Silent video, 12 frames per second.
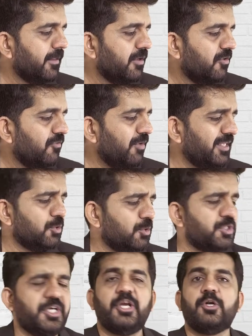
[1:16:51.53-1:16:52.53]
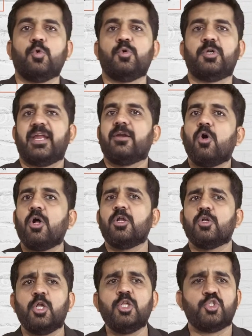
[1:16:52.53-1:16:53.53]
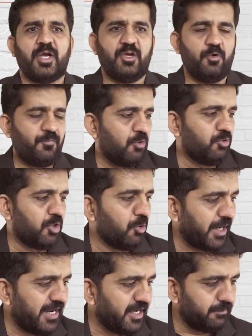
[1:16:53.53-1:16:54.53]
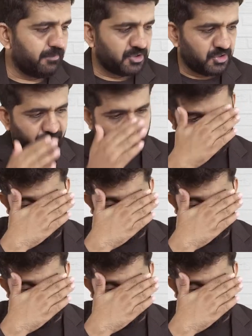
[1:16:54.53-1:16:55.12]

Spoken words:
5,000 into 10. Also I have found out n numbers of time.